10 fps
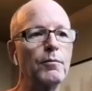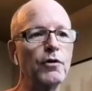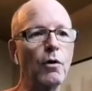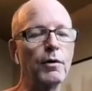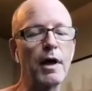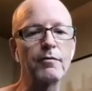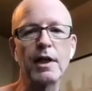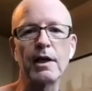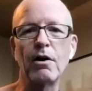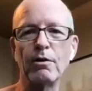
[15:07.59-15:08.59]
So you have to
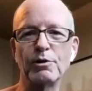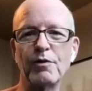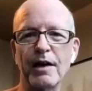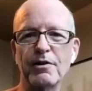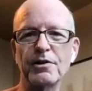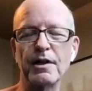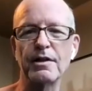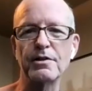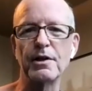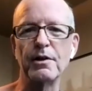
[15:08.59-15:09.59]
take all those factors into
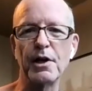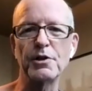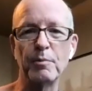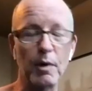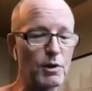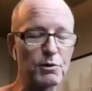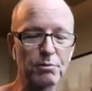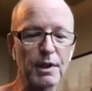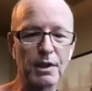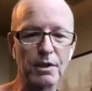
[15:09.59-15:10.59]
consideration. But what's
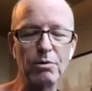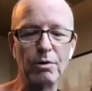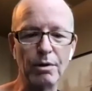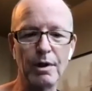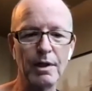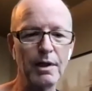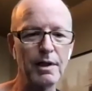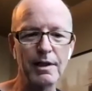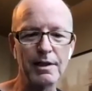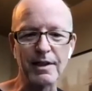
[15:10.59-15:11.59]
really cool
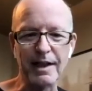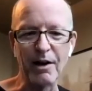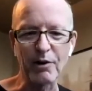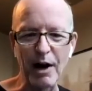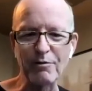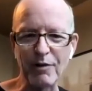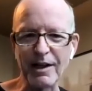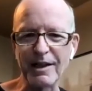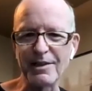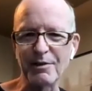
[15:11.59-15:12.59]
is that now
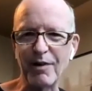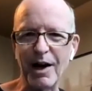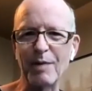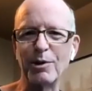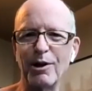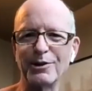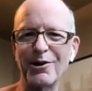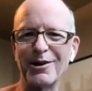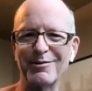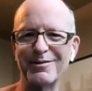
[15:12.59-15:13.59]
crowdfunding is a viable
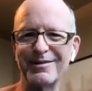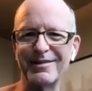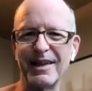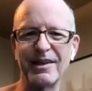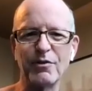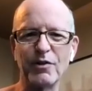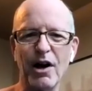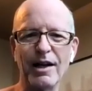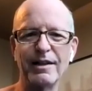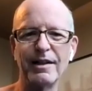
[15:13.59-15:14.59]
alternative. And you've
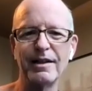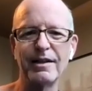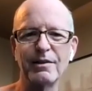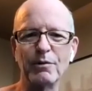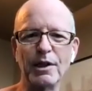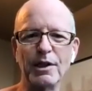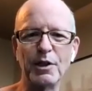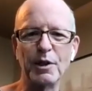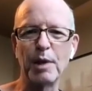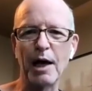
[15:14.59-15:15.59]
got really
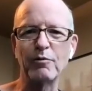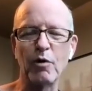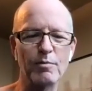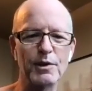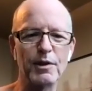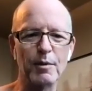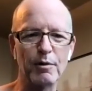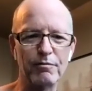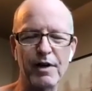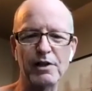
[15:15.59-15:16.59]
good platforms that are
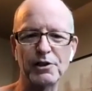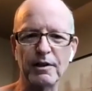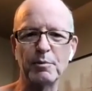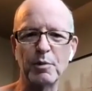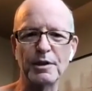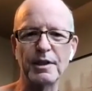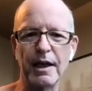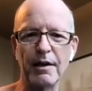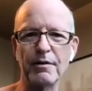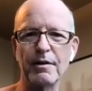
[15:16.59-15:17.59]
professionally put
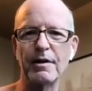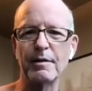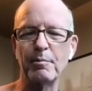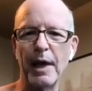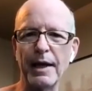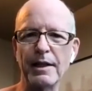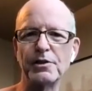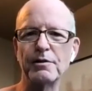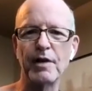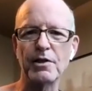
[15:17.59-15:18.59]
together, that
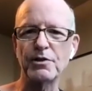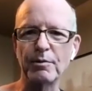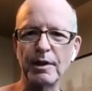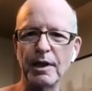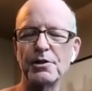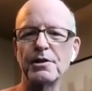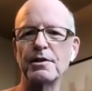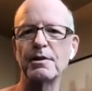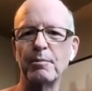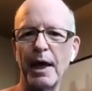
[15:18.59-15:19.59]
manage investor
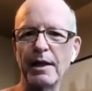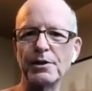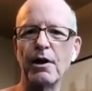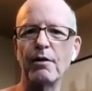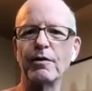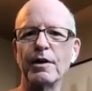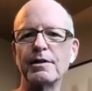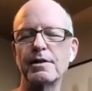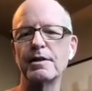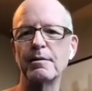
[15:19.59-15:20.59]
relations, and manage
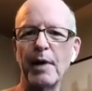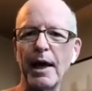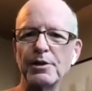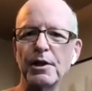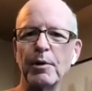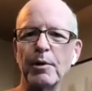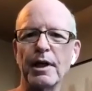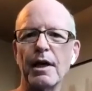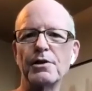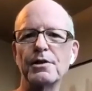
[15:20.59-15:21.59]
governance, and manage
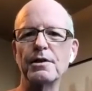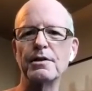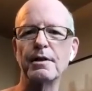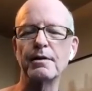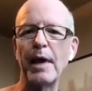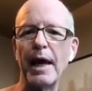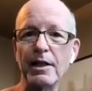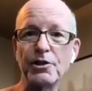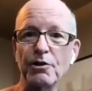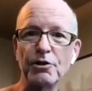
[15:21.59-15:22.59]
communications, and
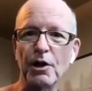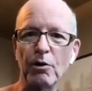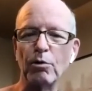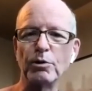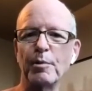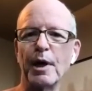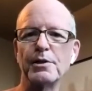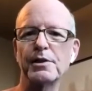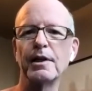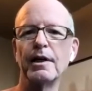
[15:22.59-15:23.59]
manage your shareholder
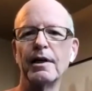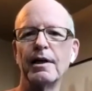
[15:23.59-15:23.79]
base.